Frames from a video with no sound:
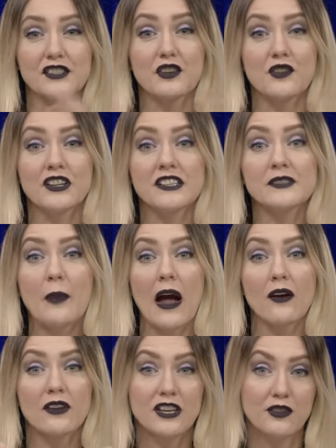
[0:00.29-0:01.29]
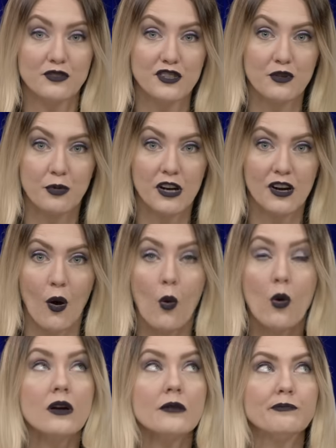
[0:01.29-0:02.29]
So you're an aspiring YouTuber,
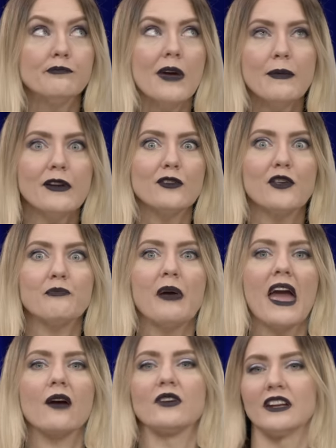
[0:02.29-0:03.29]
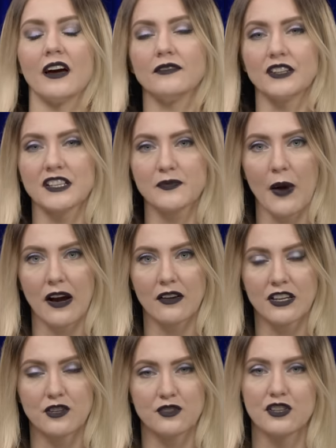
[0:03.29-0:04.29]
or maybe you're the parent of an
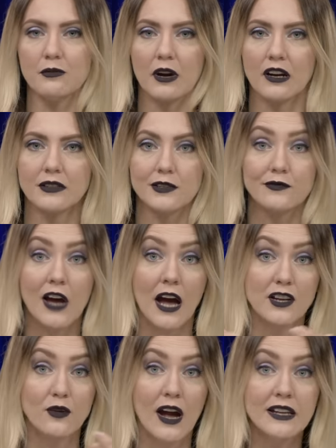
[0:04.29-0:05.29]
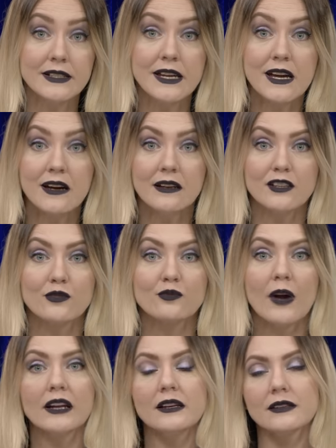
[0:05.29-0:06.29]
aspiring YouTuber. You've got your idea, you're
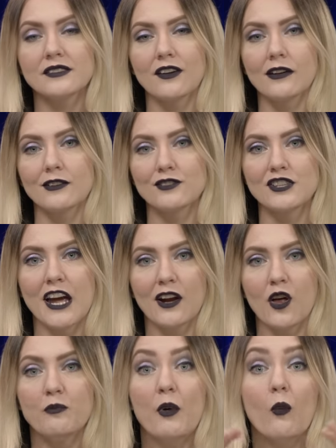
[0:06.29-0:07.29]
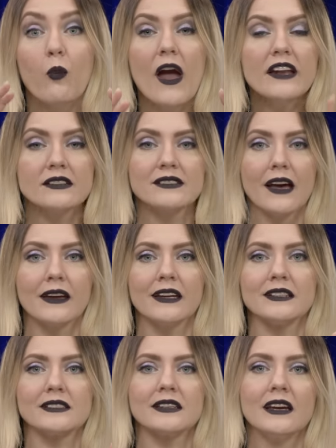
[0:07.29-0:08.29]
ready to start your channel, but wait a second,